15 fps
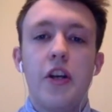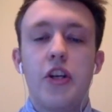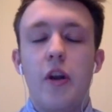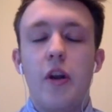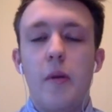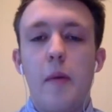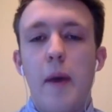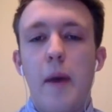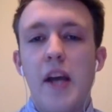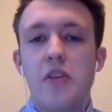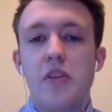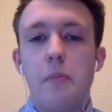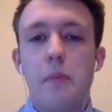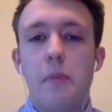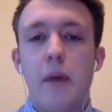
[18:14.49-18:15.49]
showing a bit of
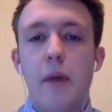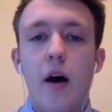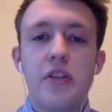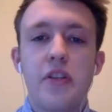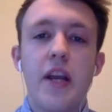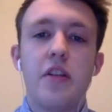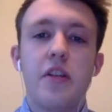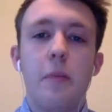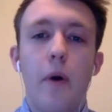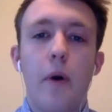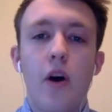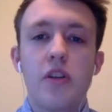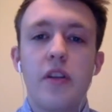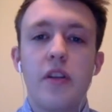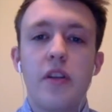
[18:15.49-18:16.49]
pace and power to get into the
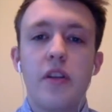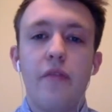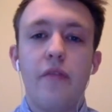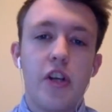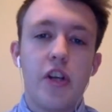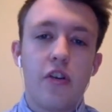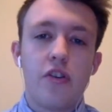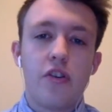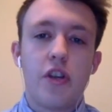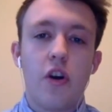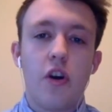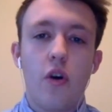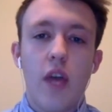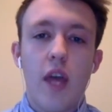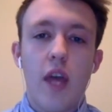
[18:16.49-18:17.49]
box and then finishing across
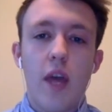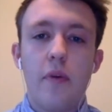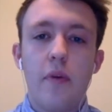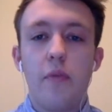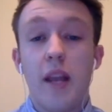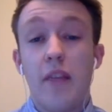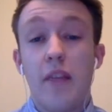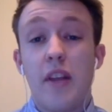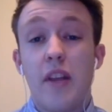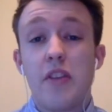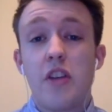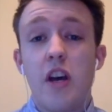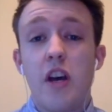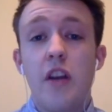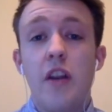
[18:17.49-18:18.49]
the goalkeeper from the
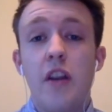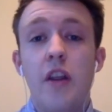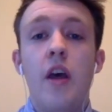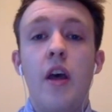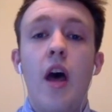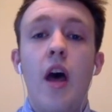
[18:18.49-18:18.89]
left-hand side.